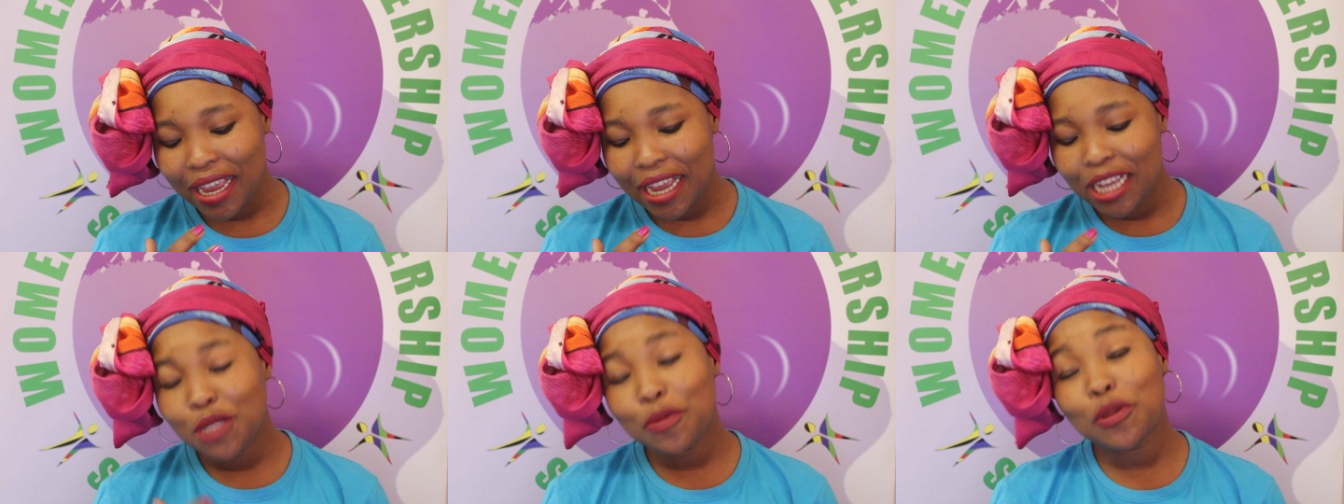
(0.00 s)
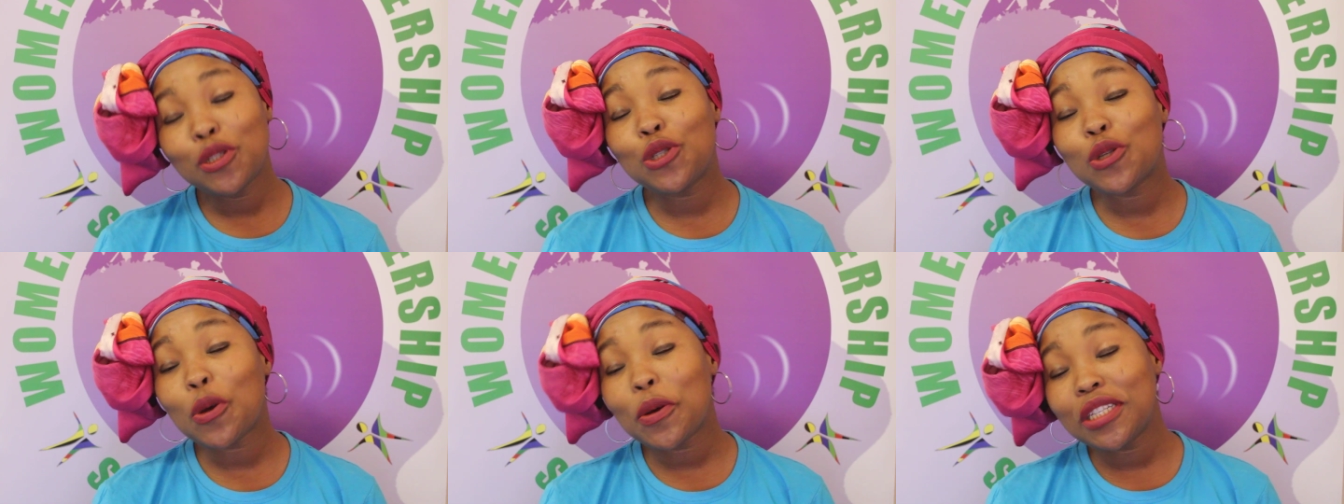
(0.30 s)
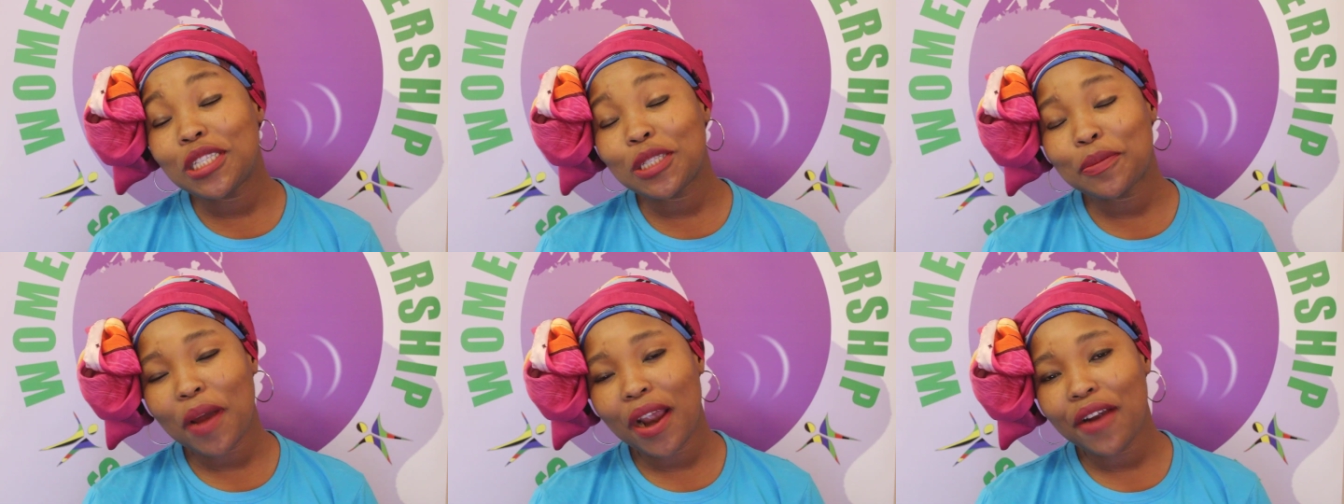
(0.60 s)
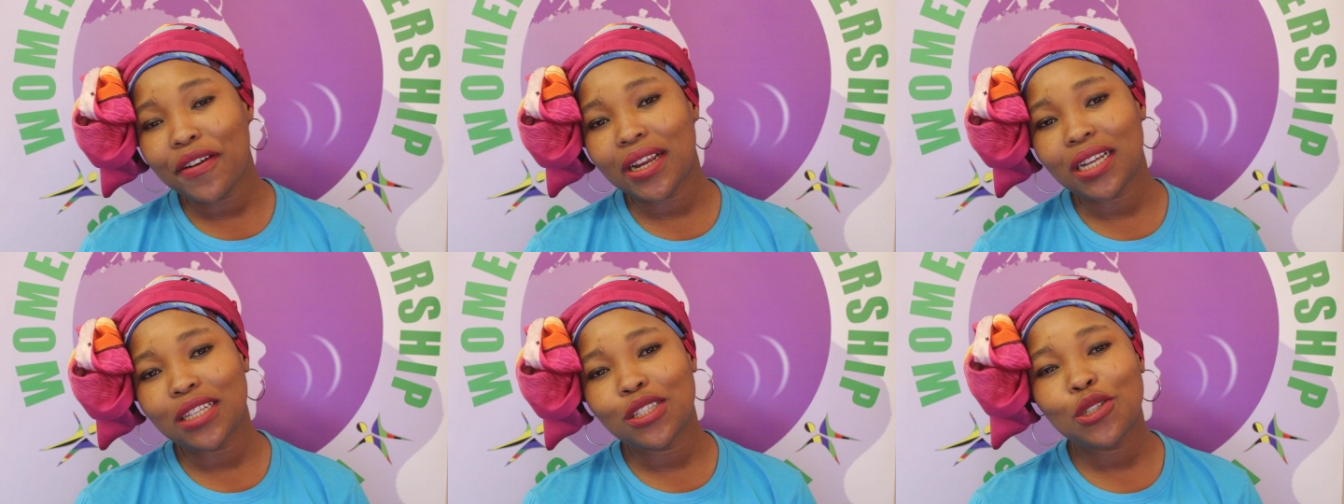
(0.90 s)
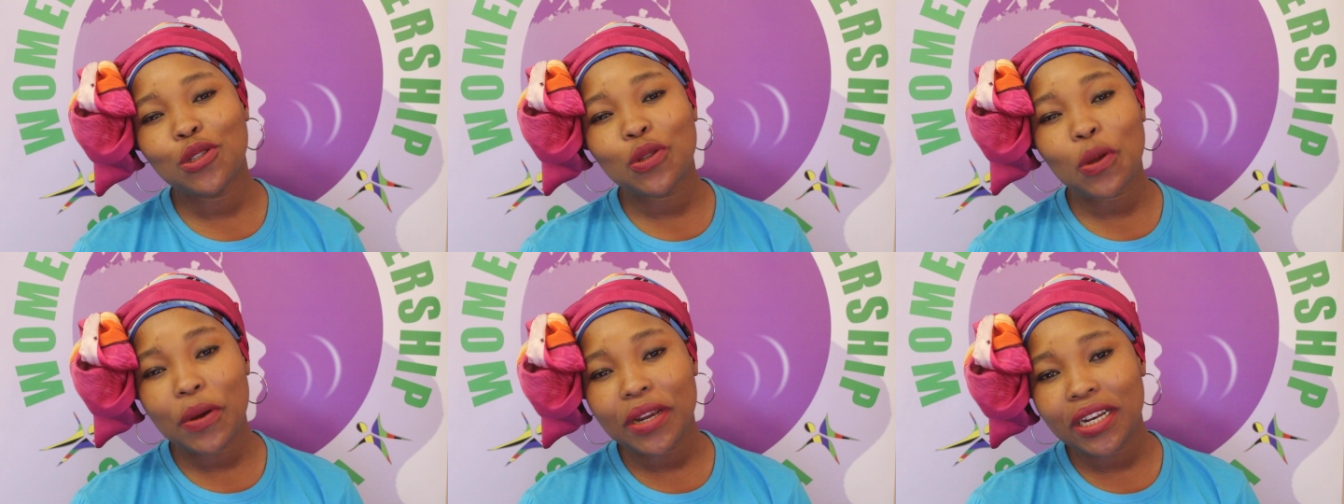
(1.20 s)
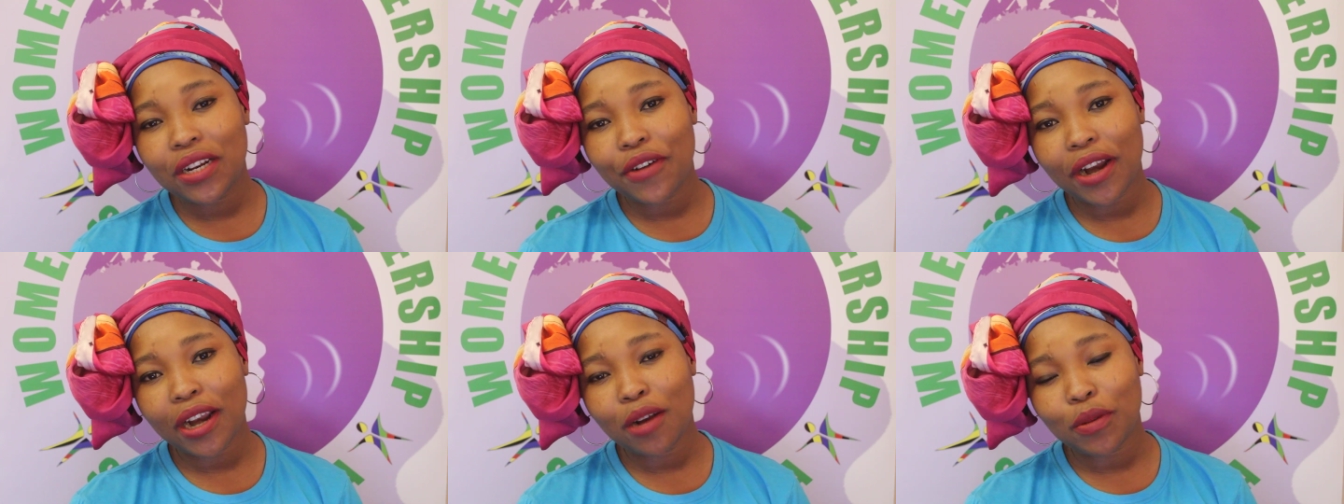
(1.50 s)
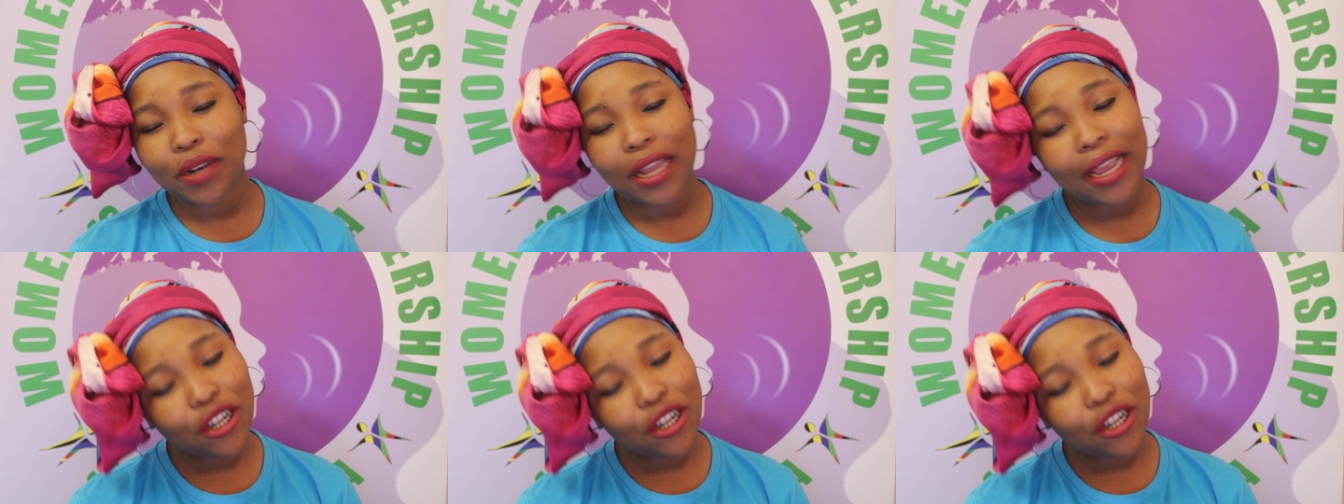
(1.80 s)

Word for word: it's been so inspiring and so incredible.